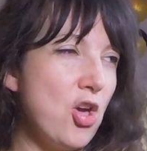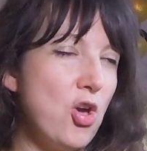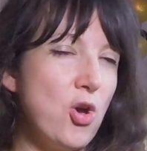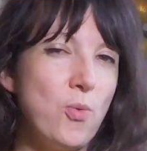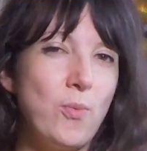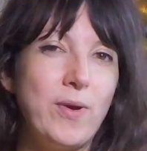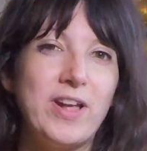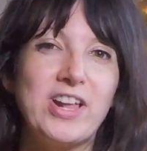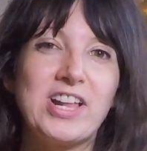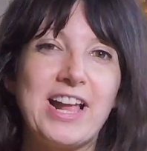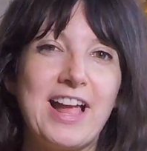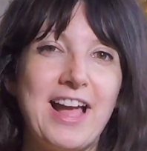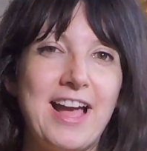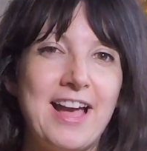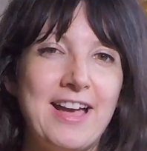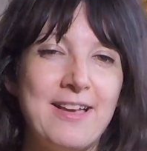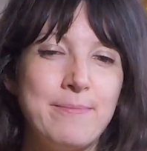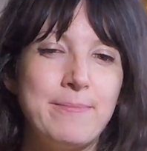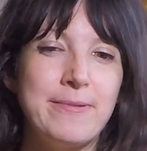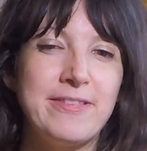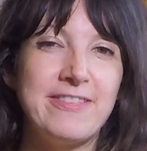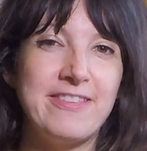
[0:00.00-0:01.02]
which
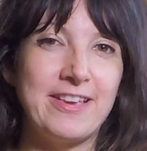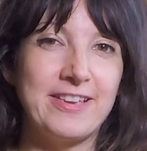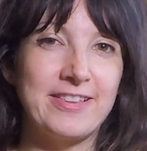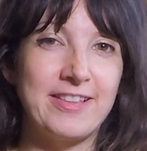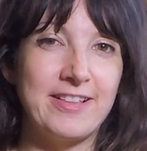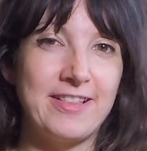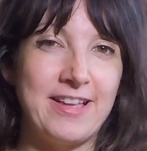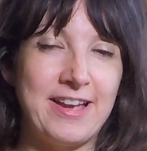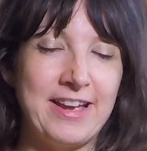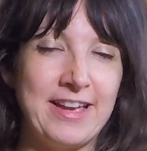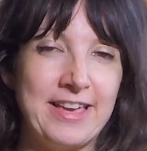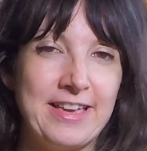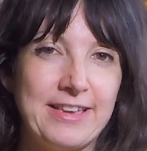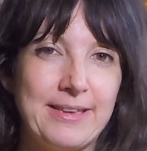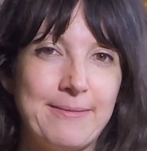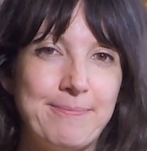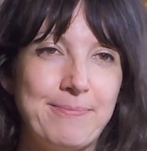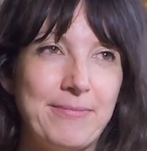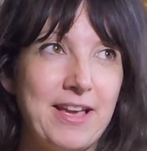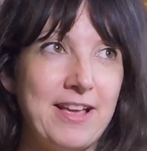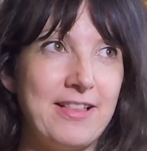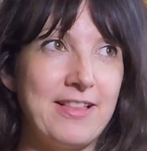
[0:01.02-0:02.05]
I particularly like.
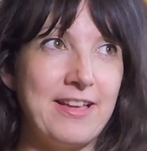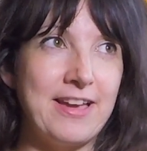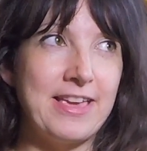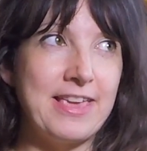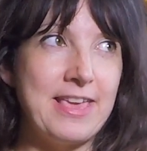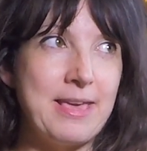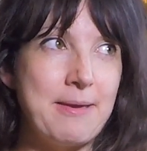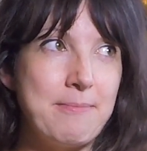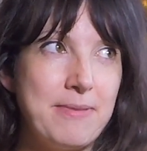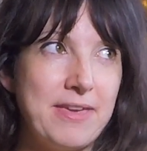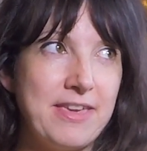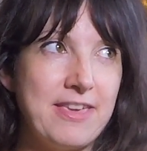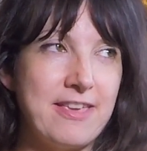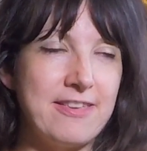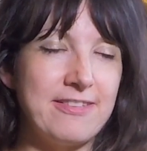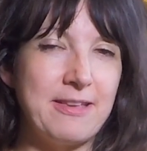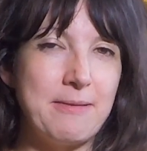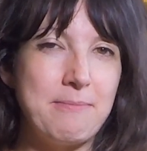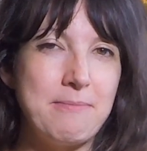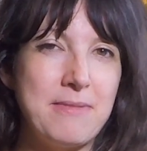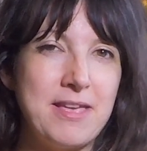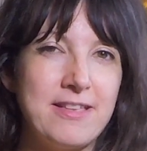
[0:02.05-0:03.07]
I like it because
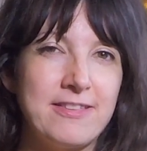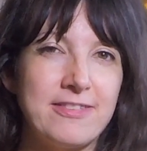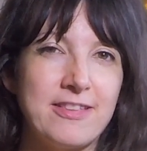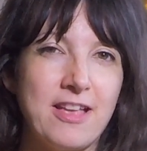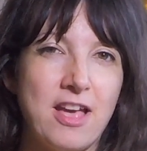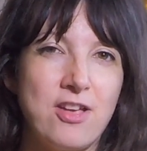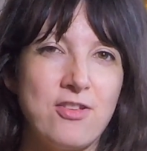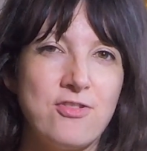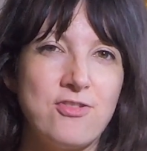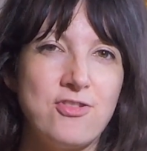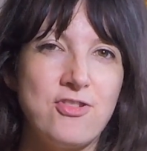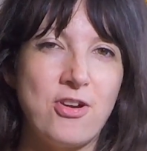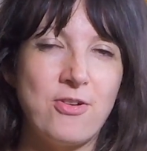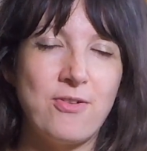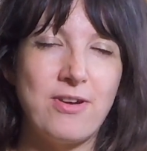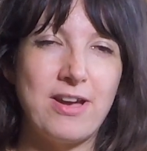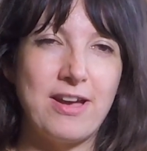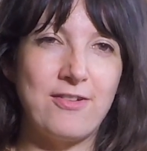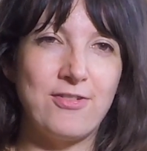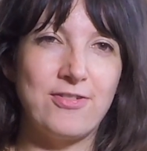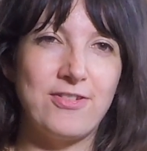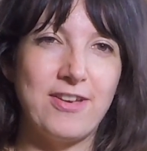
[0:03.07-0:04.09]
it means that I don't
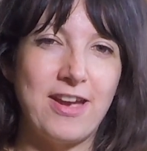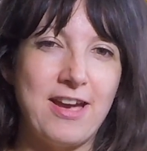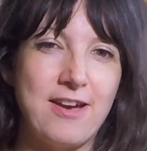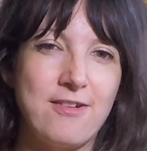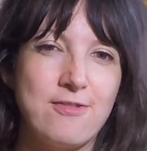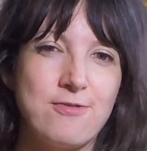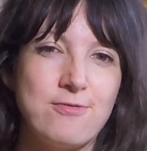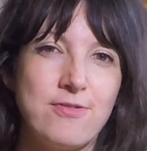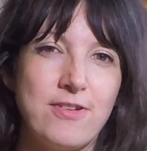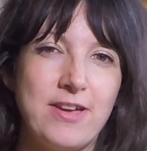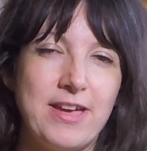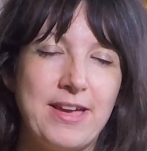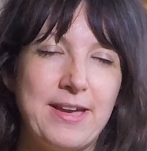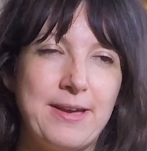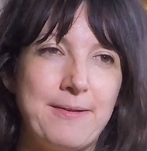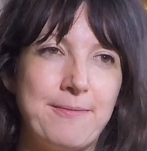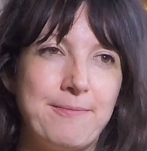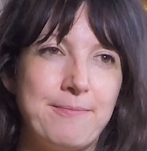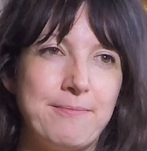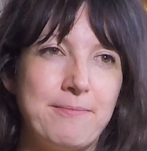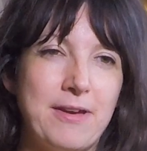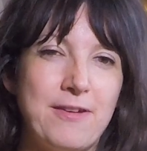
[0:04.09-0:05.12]
have to have
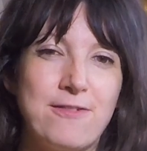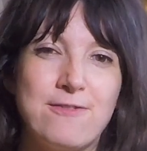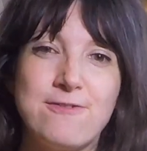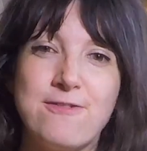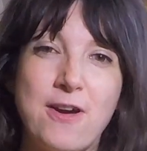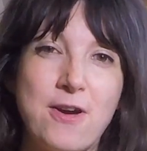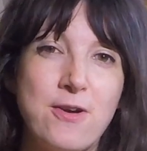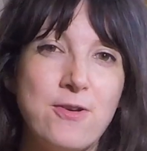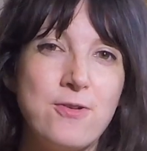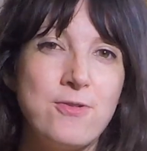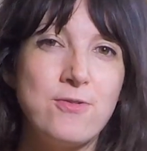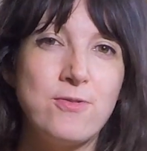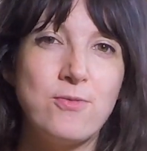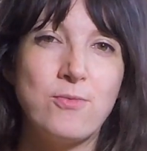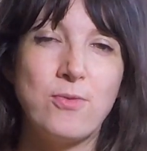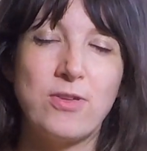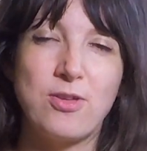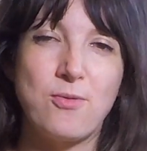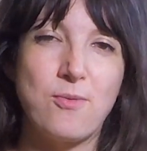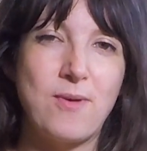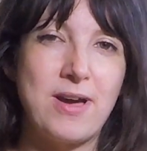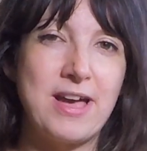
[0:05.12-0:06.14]
my phone
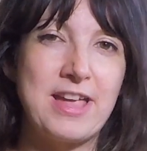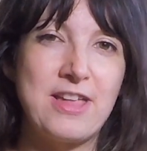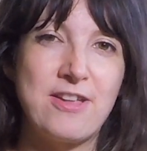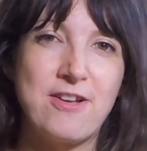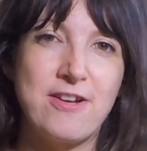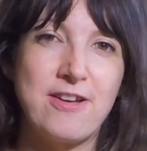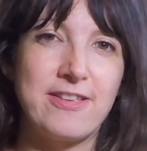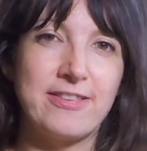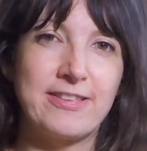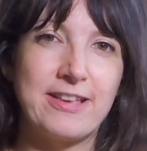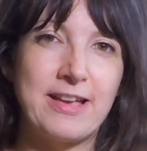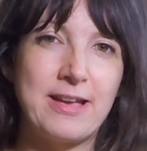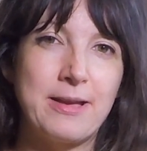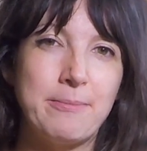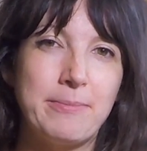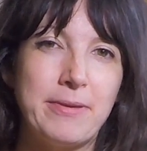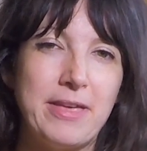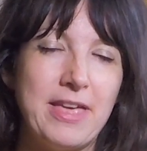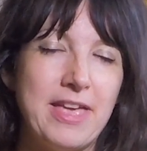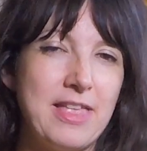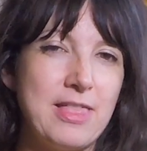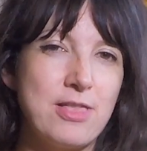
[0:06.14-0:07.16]
with a white noise app
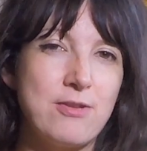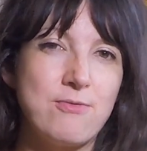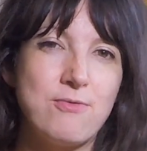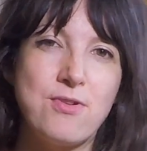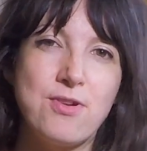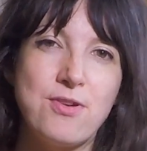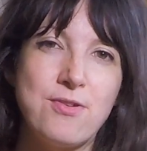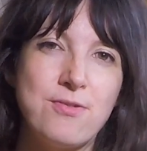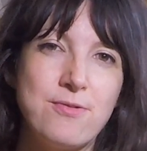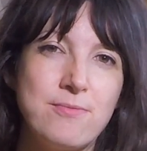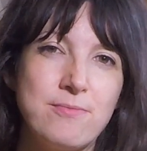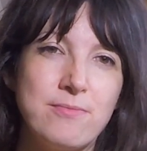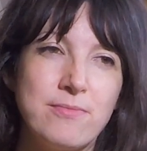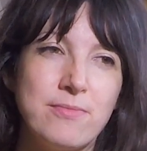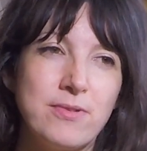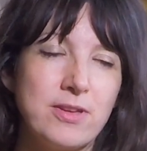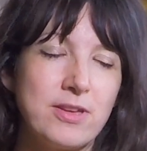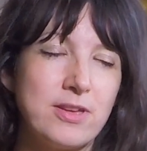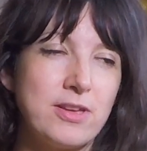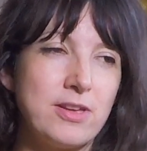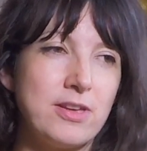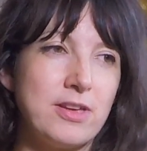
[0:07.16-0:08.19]
in the room
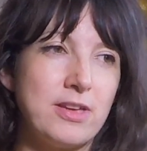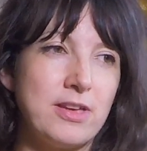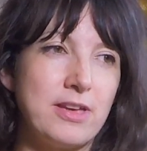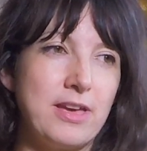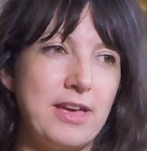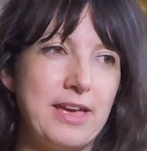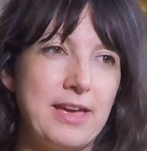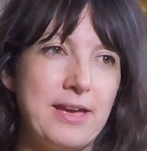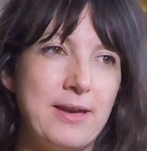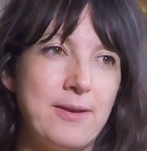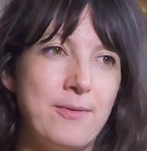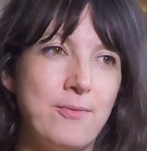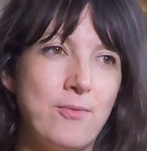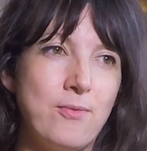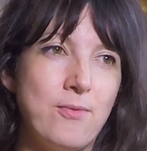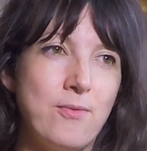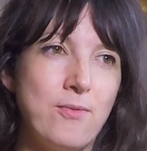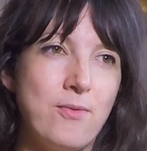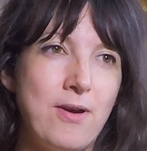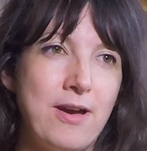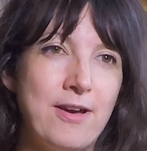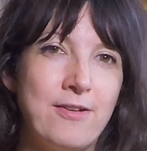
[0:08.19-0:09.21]

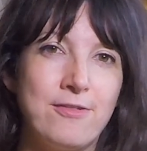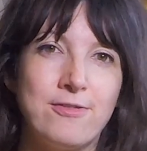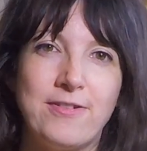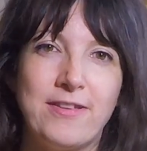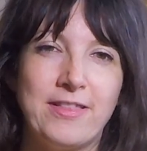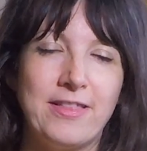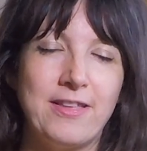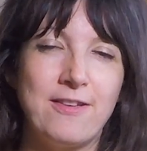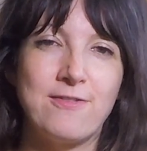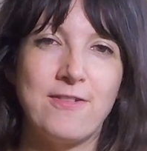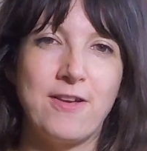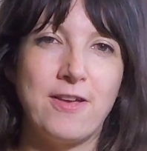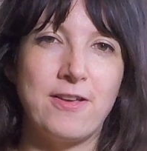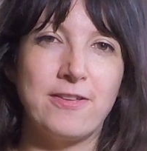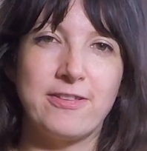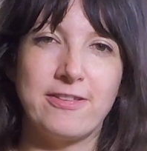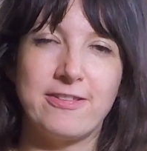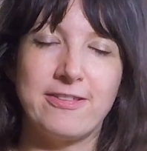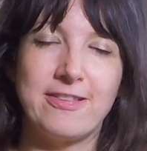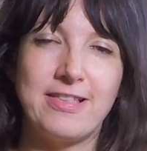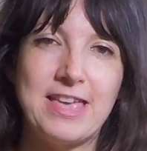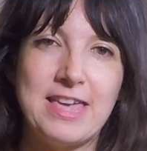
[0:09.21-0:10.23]
while Finley falls
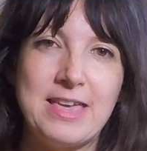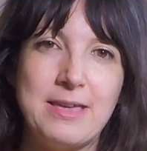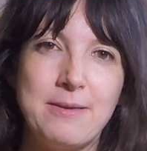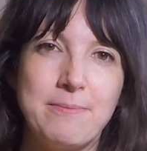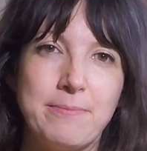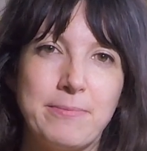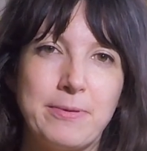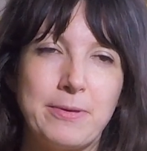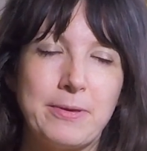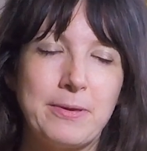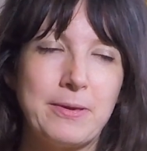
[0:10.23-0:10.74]
asleep